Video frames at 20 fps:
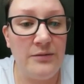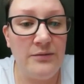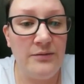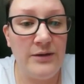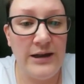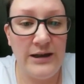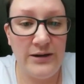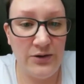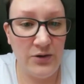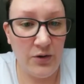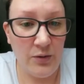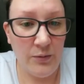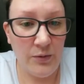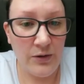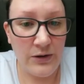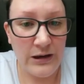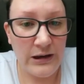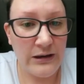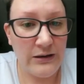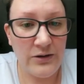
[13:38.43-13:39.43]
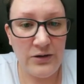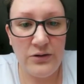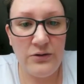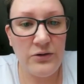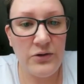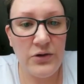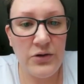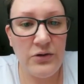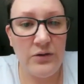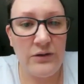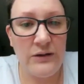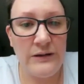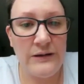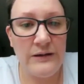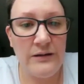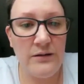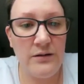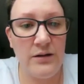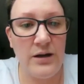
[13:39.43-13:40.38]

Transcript: It's your body, it's your choice,